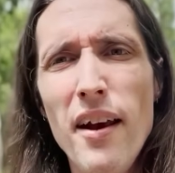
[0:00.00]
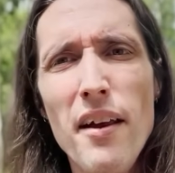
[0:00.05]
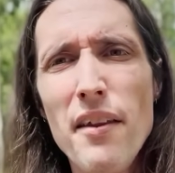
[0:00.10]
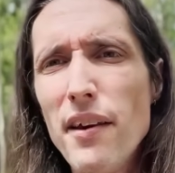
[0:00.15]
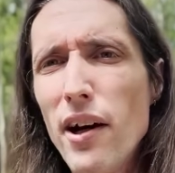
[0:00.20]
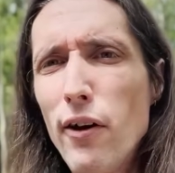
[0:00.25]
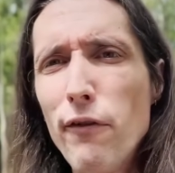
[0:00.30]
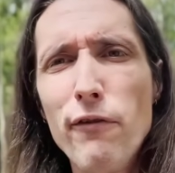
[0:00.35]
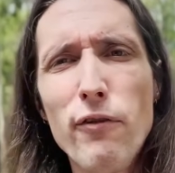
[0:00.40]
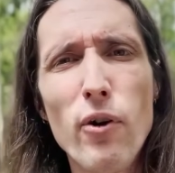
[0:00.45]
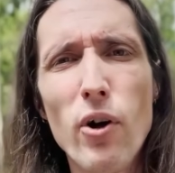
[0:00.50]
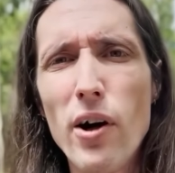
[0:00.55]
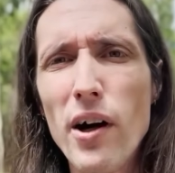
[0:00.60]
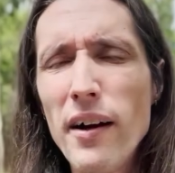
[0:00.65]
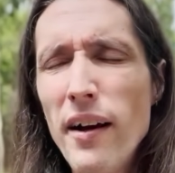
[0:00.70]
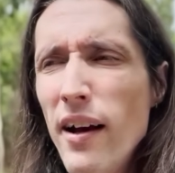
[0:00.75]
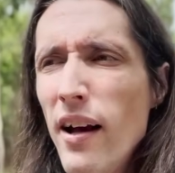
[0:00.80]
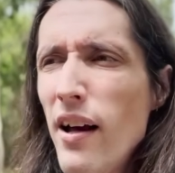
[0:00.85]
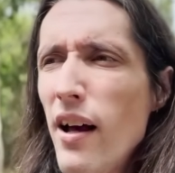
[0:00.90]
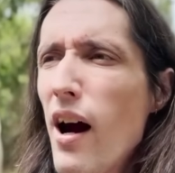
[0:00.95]
Therefore,
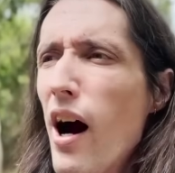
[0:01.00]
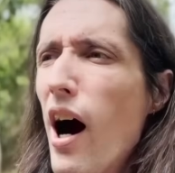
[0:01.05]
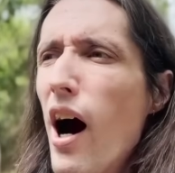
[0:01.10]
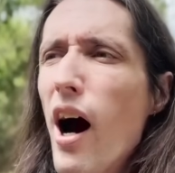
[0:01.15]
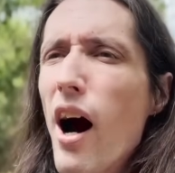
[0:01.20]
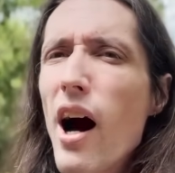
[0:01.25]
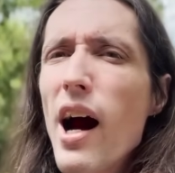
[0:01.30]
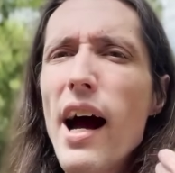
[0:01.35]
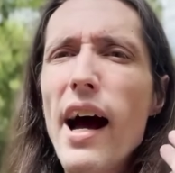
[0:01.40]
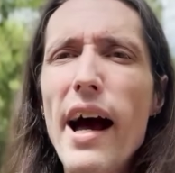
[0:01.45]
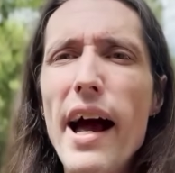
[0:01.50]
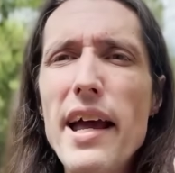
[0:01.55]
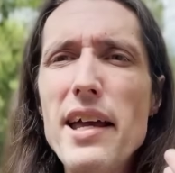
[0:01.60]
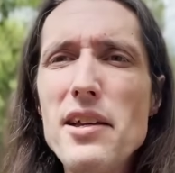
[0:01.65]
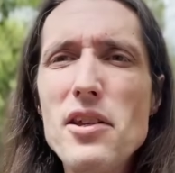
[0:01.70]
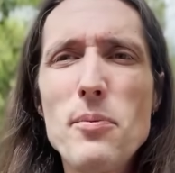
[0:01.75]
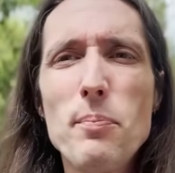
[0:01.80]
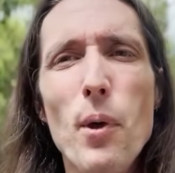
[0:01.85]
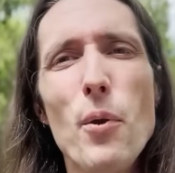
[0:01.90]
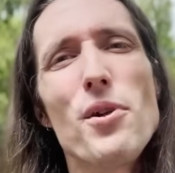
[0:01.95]
our
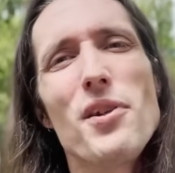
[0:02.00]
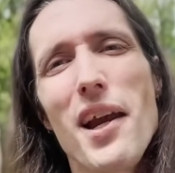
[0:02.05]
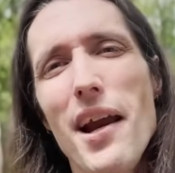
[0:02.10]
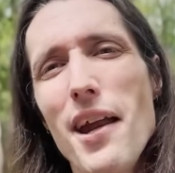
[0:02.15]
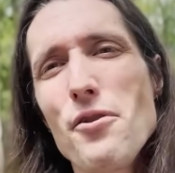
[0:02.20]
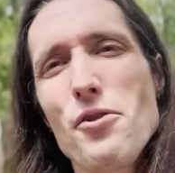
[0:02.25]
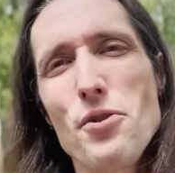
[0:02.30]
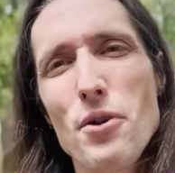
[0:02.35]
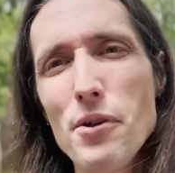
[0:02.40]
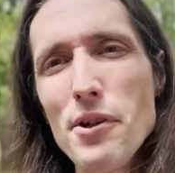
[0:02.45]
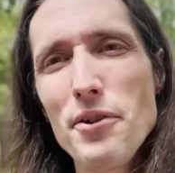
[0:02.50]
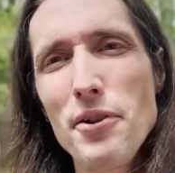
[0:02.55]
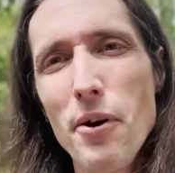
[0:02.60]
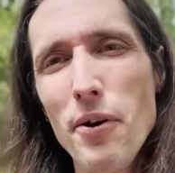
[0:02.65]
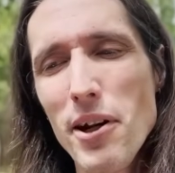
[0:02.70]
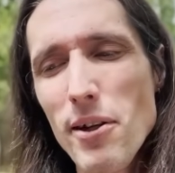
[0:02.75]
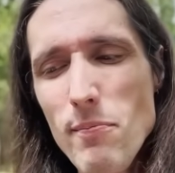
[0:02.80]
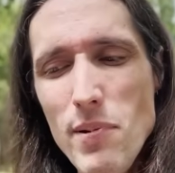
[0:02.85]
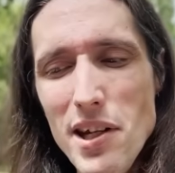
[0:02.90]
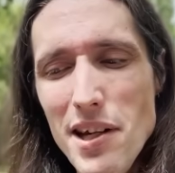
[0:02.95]
highest potential is
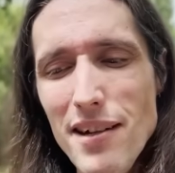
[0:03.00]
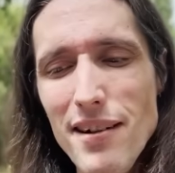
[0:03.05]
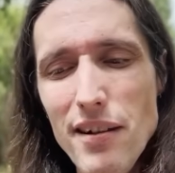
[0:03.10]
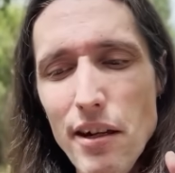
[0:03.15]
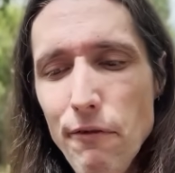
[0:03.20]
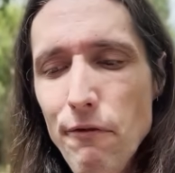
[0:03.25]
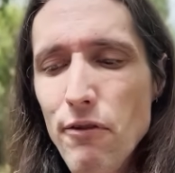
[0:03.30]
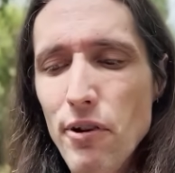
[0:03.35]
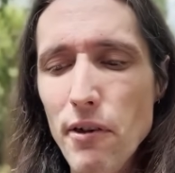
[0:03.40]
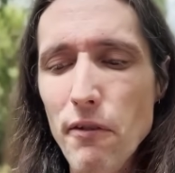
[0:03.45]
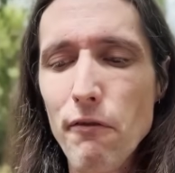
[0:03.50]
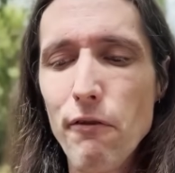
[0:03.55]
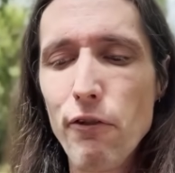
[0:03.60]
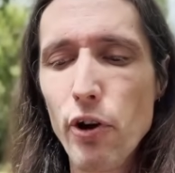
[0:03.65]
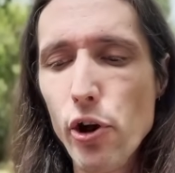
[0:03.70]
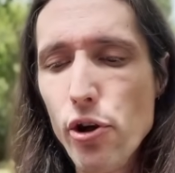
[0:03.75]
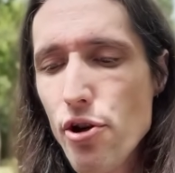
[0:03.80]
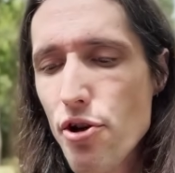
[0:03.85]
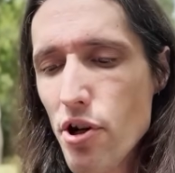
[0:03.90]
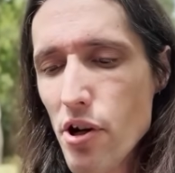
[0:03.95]
going to be a different
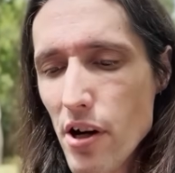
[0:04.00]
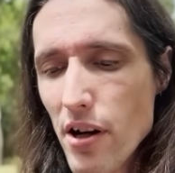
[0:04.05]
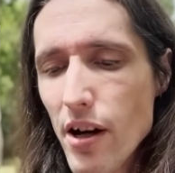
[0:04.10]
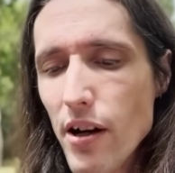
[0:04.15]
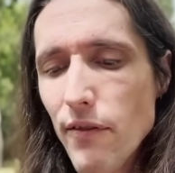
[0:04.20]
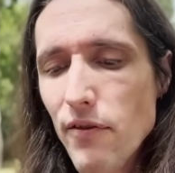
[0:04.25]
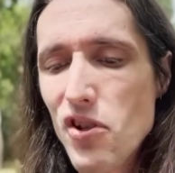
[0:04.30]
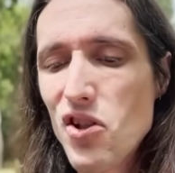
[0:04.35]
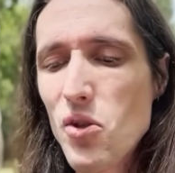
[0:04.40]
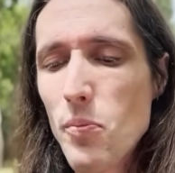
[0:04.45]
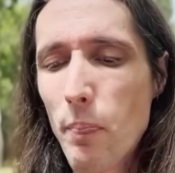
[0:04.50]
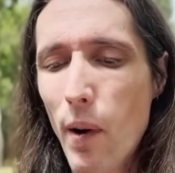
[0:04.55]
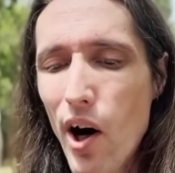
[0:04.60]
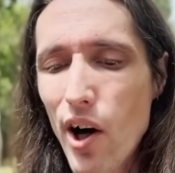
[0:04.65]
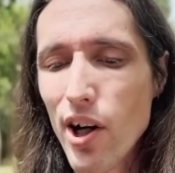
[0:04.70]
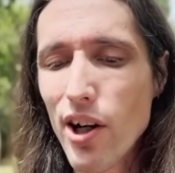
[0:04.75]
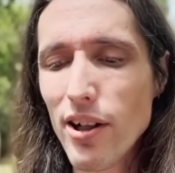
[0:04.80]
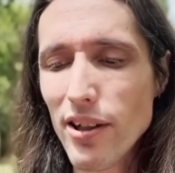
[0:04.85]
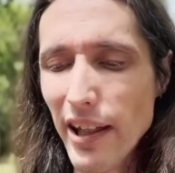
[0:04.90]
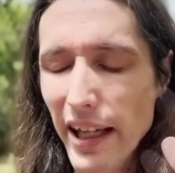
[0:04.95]
version of
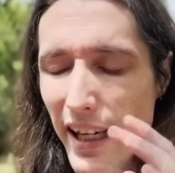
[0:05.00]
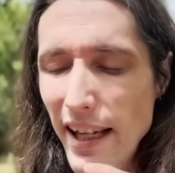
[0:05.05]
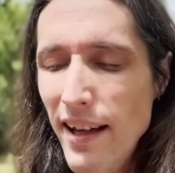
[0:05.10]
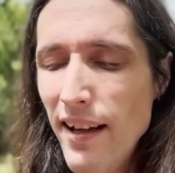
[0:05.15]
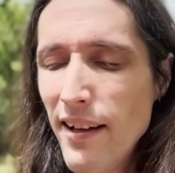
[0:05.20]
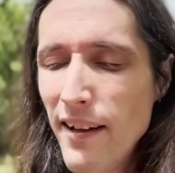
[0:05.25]
sparkly,